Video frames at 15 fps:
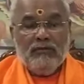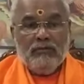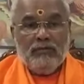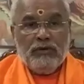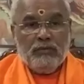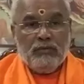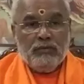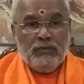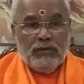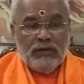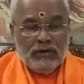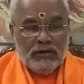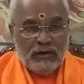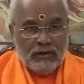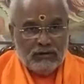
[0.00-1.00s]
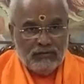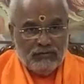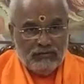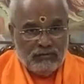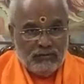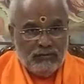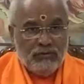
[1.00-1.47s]
People
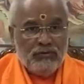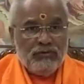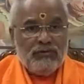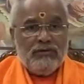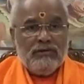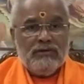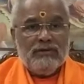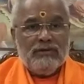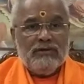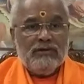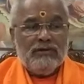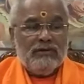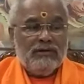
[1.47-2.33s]
confuse